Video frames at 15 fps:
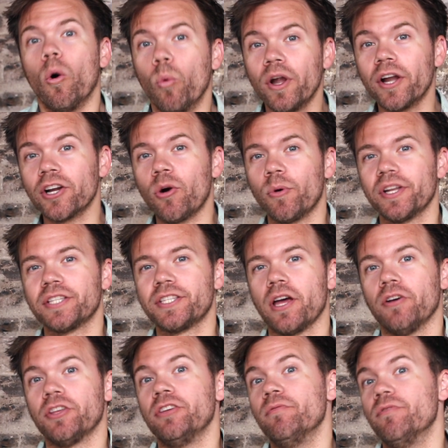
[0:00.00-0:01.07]
We're going to
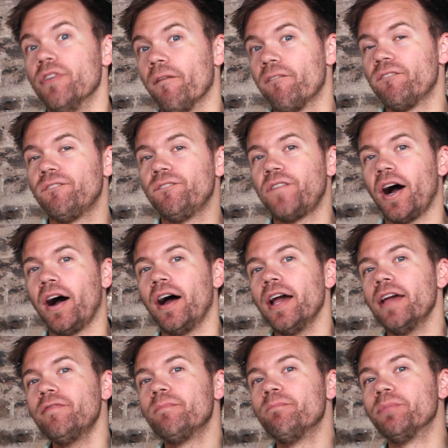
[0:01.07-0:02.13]
tell you the
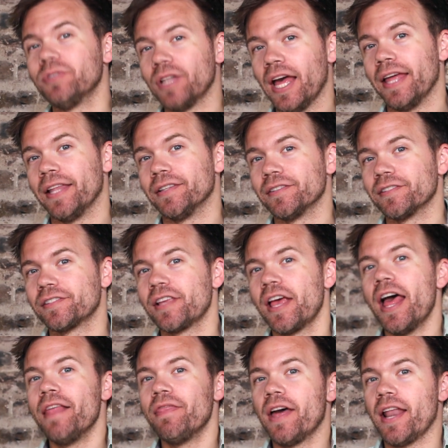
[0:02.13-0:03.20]
5 blends
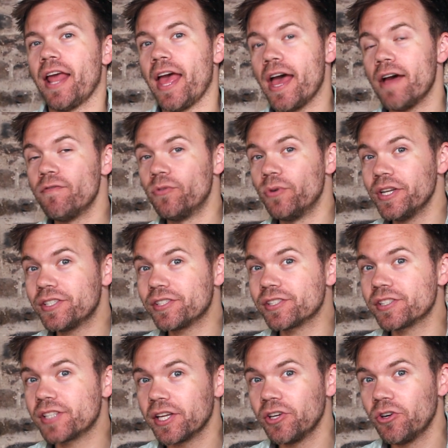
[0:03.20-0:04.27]
that every
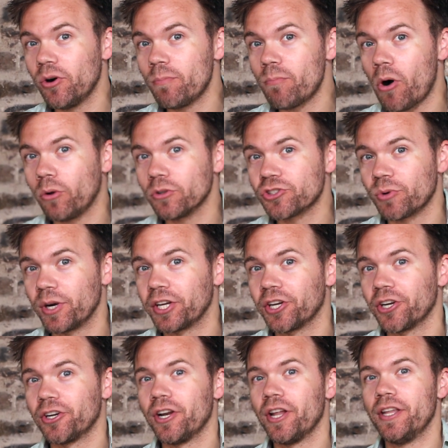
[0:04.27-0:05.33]
single malt
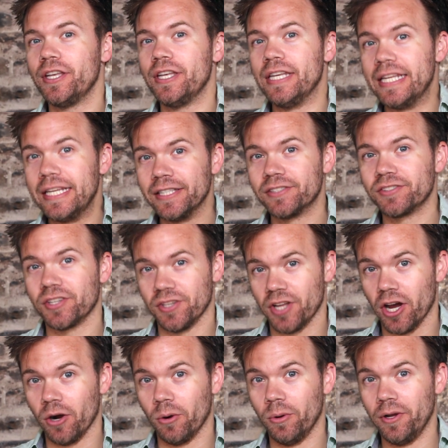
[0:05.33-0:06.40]
drinker needs to
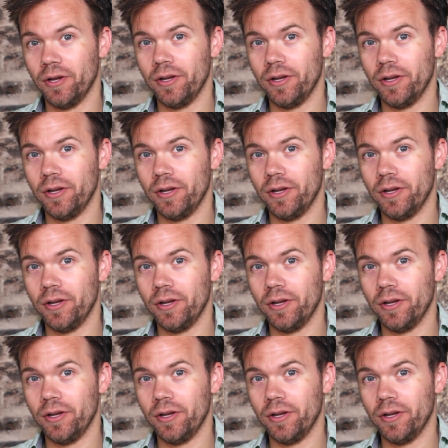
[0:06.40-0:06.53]
know.